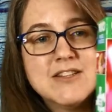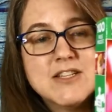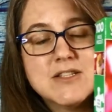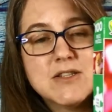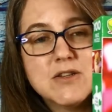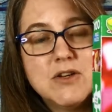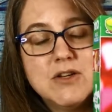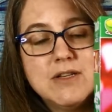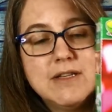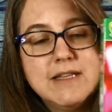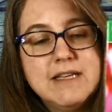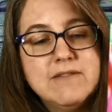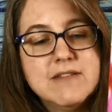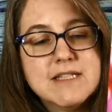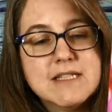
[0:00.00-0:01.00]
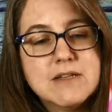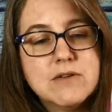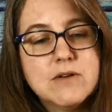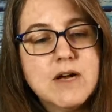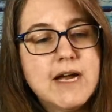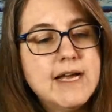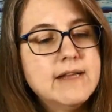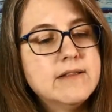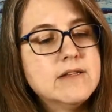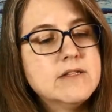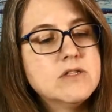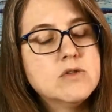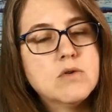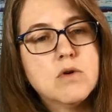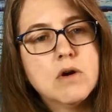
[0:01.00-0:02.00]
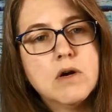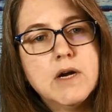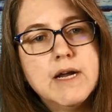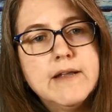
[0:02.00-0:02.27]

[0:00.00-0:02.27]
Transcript: Just couldn't leave this little guy at the store.